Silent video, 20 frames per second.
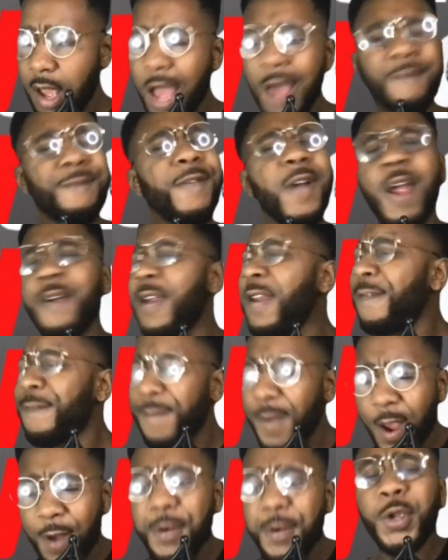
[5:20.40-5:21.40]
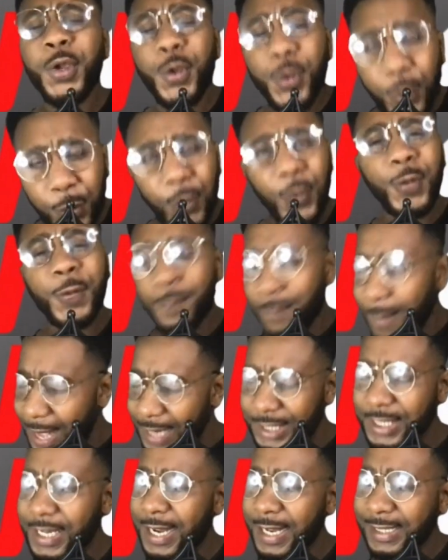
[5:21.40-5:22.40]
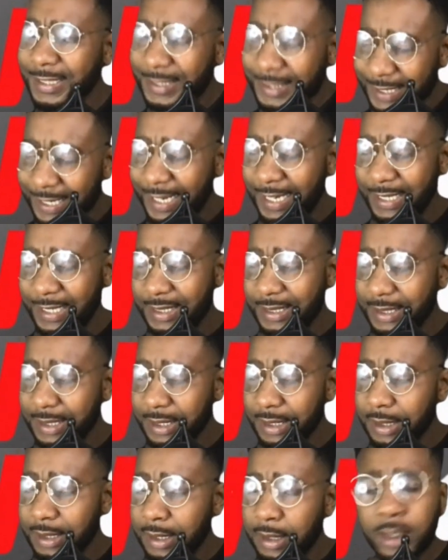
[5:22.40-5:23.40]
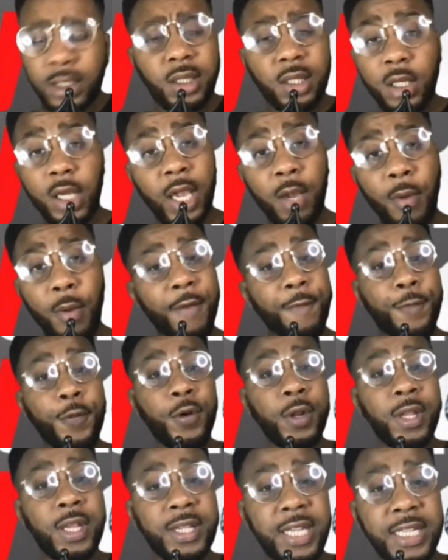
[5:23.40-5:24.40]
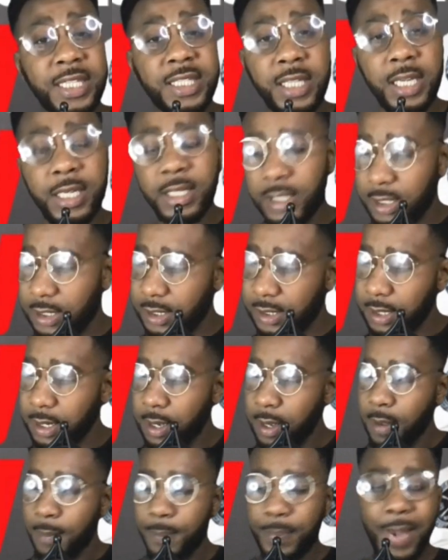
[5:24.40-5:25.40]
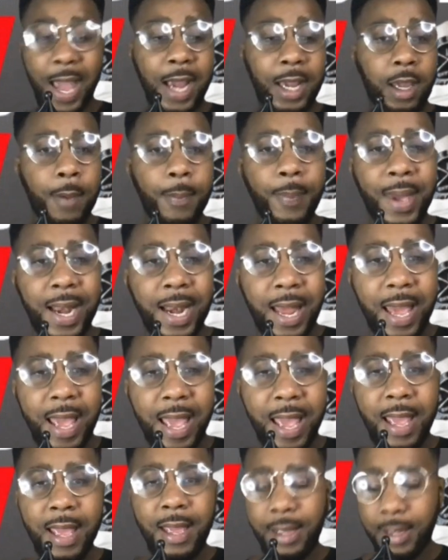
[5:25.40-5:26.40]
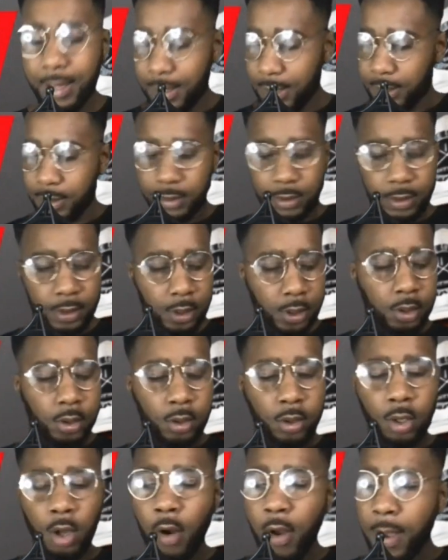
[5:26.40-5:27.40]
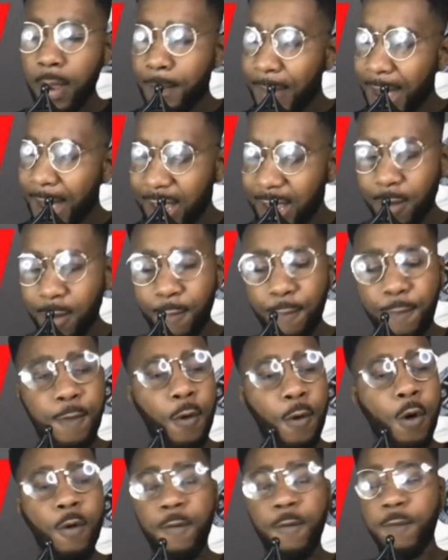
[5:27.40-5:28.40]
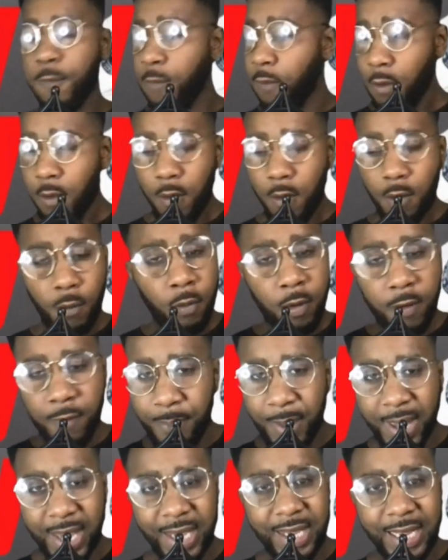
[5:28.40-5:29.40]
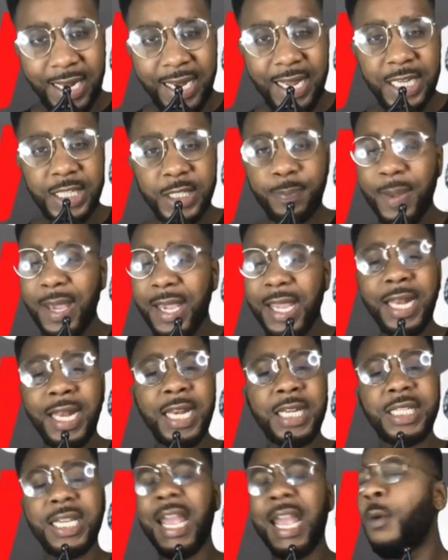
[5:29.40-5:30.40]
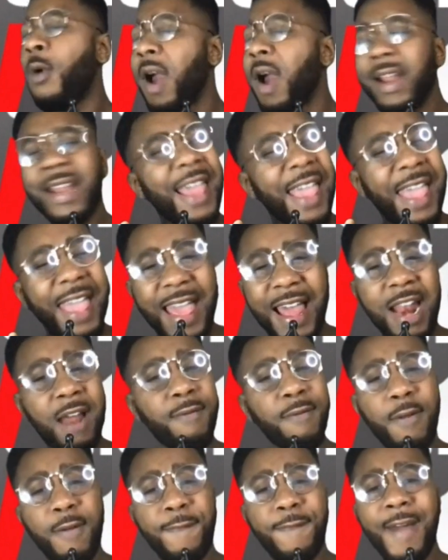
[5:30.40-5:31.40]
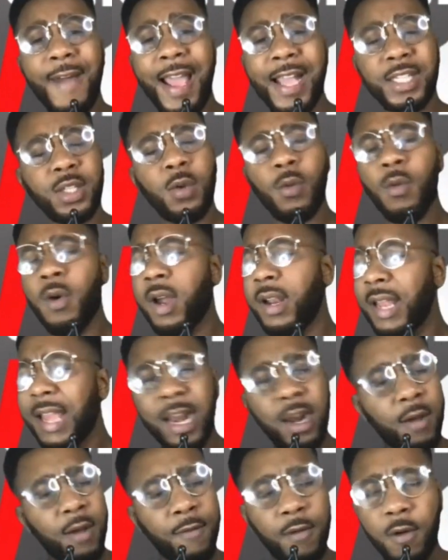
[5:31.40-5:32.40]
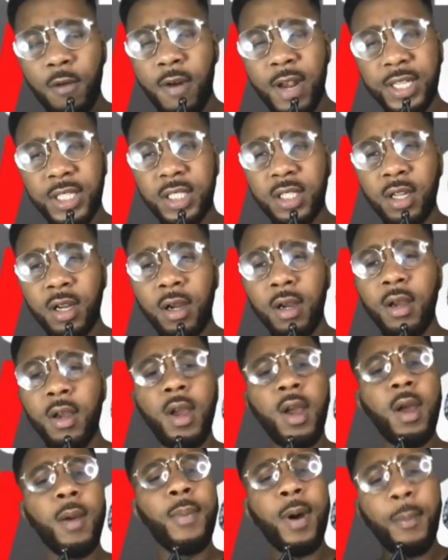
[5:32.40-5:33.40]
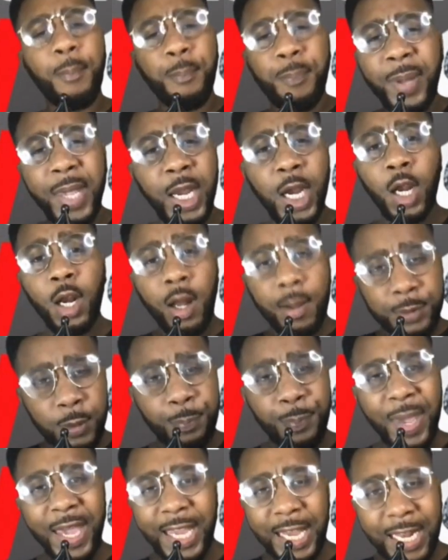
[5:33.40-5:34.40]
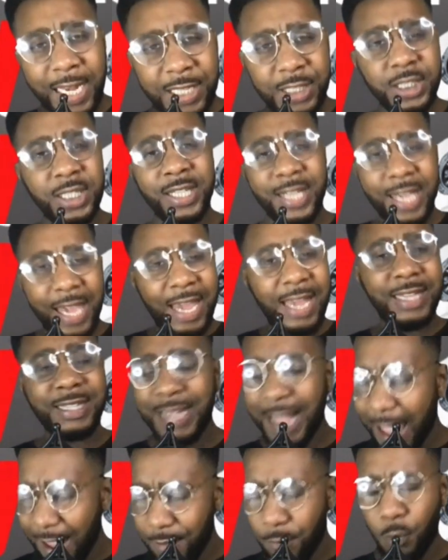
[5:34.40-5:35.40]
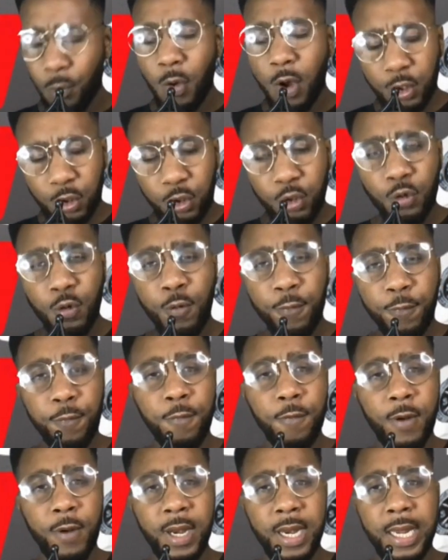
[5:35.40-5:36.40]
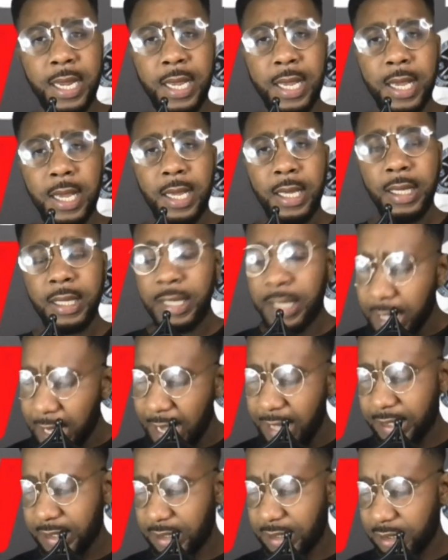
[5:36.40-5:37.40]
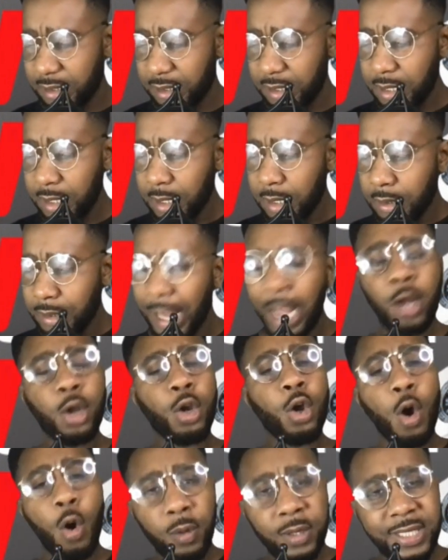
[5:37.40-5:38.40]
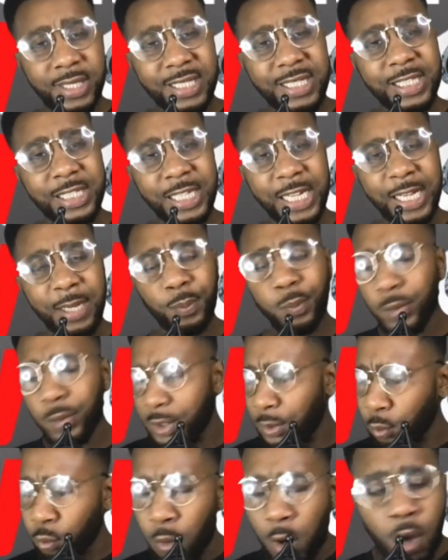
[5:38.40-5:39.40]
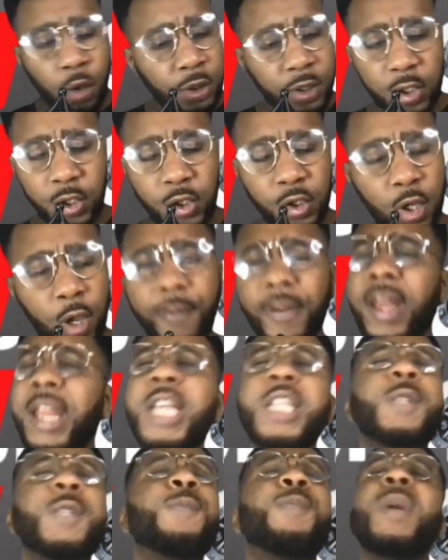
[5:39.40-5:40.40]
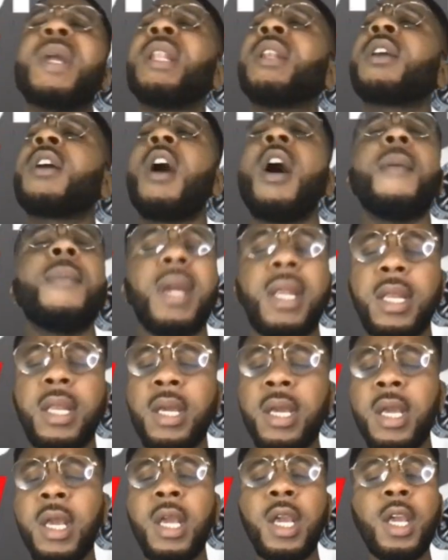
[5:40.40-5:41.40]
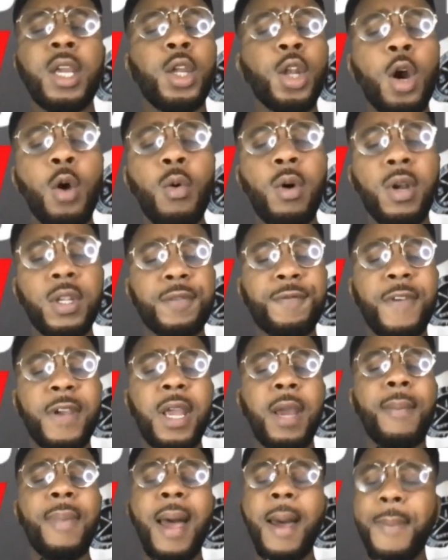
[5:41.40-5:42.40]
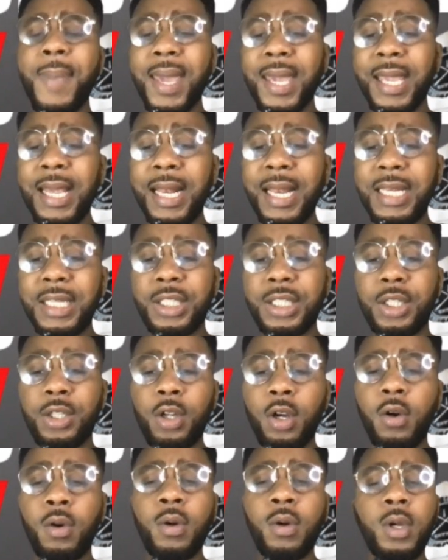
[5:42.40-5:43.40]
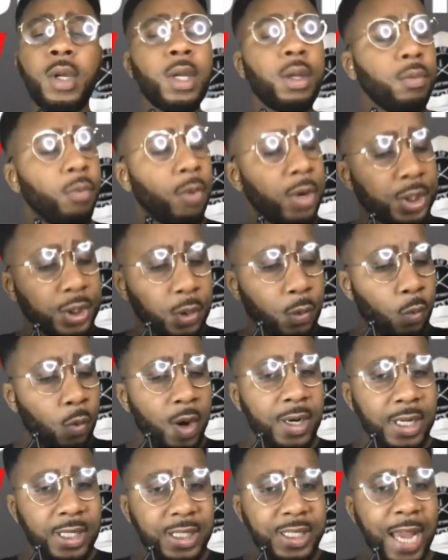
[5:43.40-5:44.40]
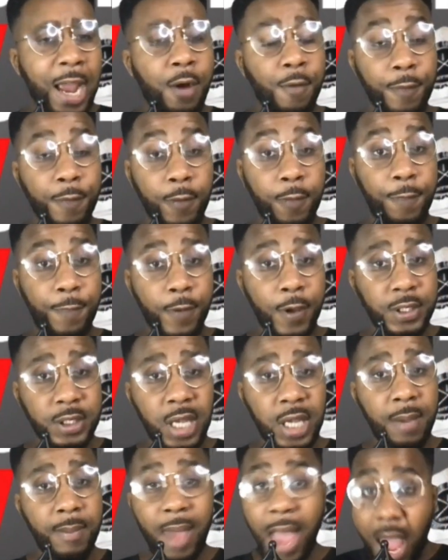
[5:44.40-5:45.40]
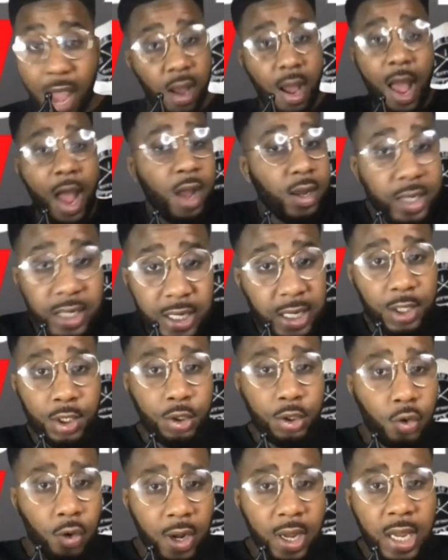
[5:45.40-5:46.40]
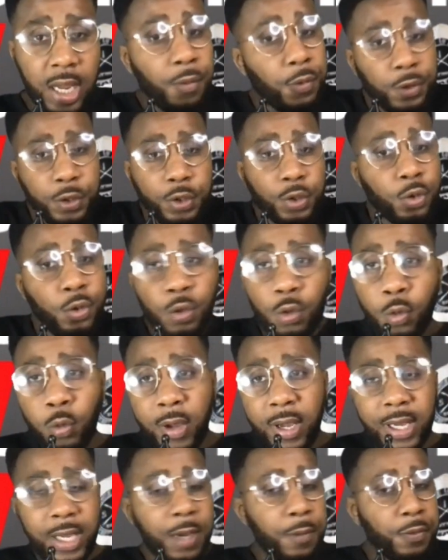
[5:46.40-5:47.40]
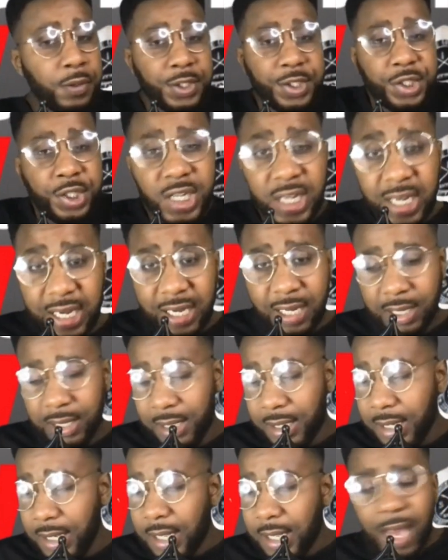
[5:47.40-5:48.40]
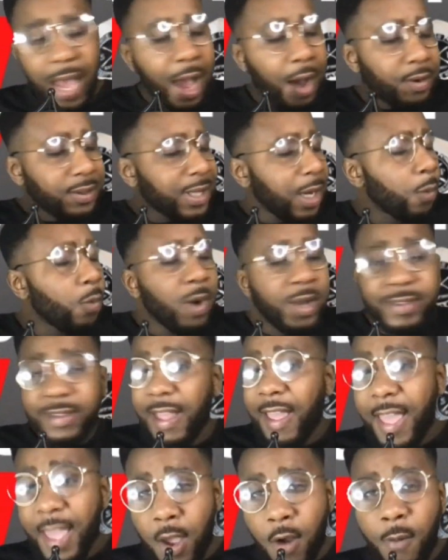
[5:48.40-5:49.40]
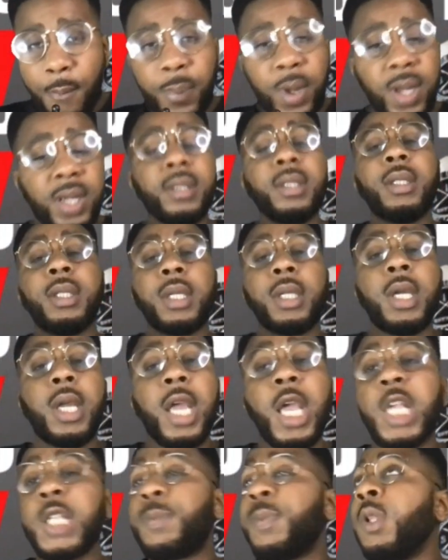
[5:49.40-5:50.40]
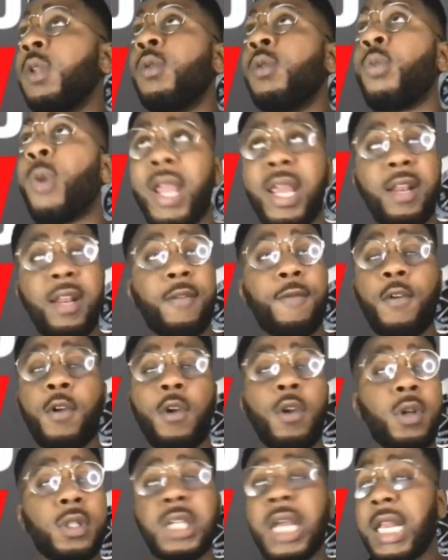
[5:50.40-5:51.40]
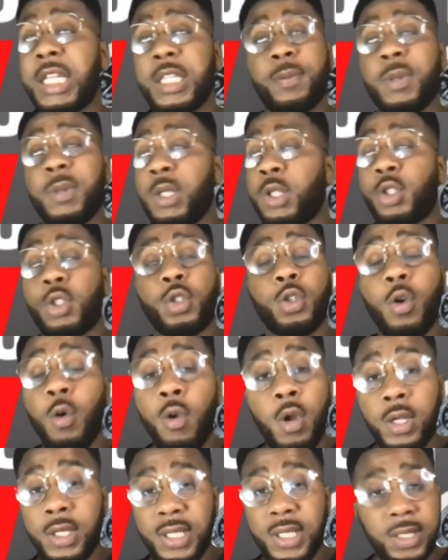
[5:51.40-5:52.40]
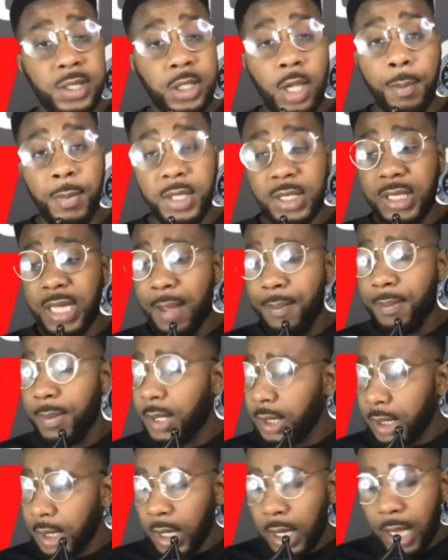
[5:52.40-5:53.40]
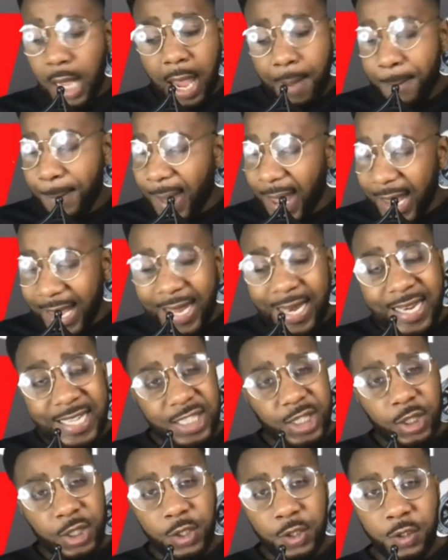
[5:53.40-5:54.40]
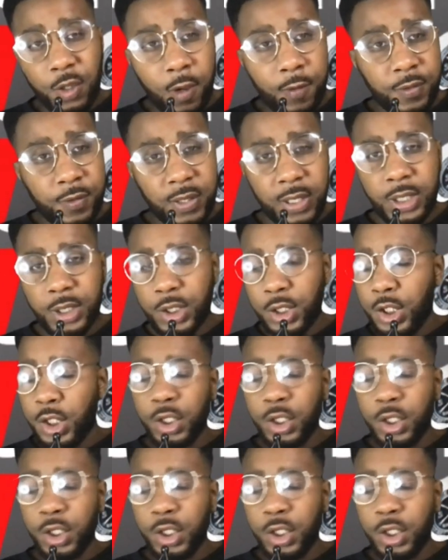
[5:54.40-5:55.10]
A very, very good match indeed. It went through the distance. Bianca Belair going back and forth with Becky Lynch. Becky Lynch, one hell of a fighter, one hell of a wrestler. But big enough to Becky Lynch to get in that 1-2-3. Yes, that go to sleep was well-deserved, and it's been coming. You know one thing about Becky Lynch, you know, when she won the title for the first time, I didn't enjoy it. It was too quick. It was cheating. I was like, what the hell? But it's been waiting for a long time. It's been so long since SummerSlam, and Becky Lynch deserves it.